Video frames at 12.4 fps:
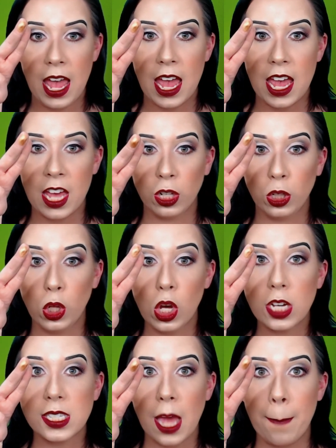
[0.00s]
it
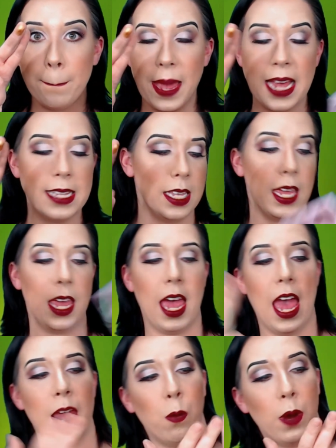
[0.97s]
looks amazing.
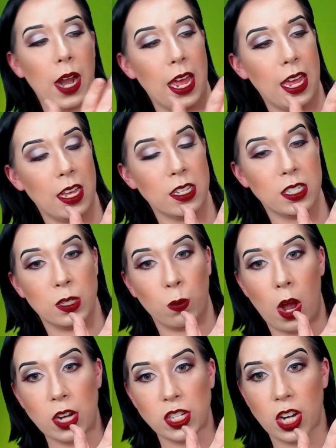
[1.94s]
And when I
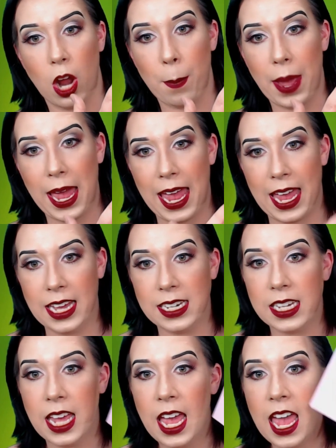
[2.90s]
swatch it on my
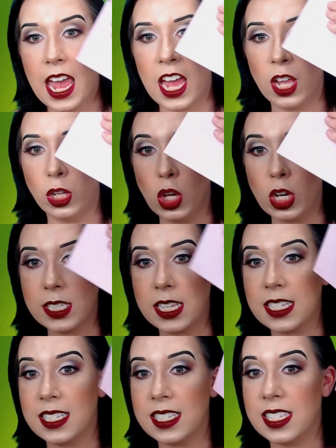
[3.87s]
hand, it looks
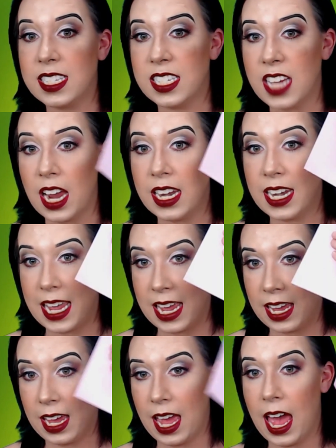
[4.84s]

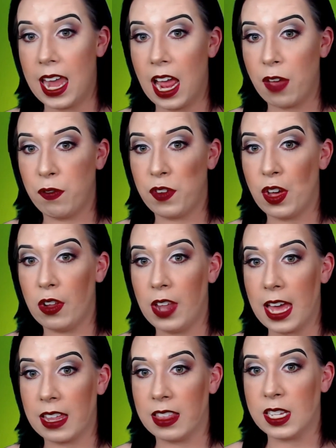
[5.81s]
stunning. And I feel
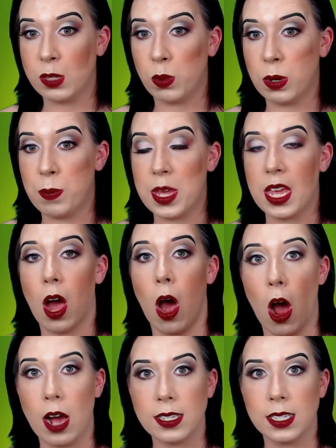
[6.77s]
like this would be
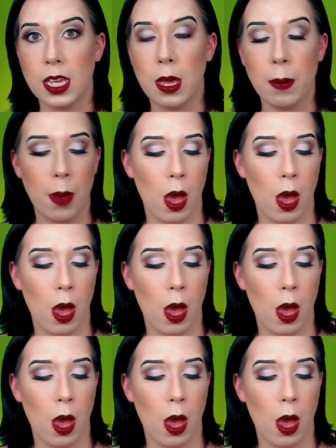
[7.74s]
awesome